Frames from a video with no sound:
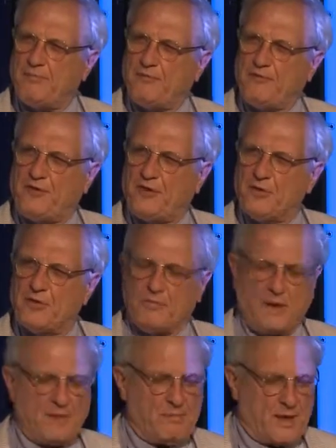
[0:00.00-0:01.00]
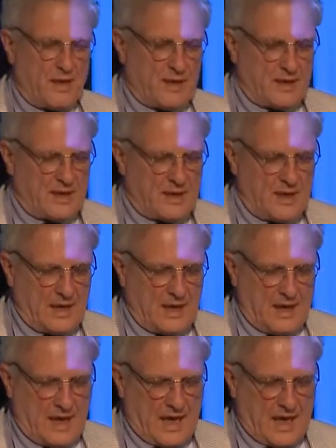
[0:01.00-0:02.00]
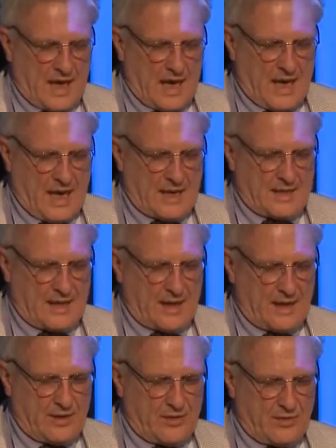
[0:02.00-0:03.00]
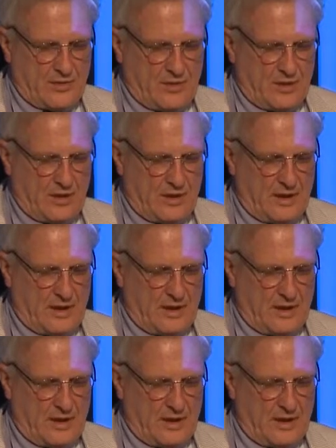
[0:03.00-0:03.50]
fugue by Bach, and tell you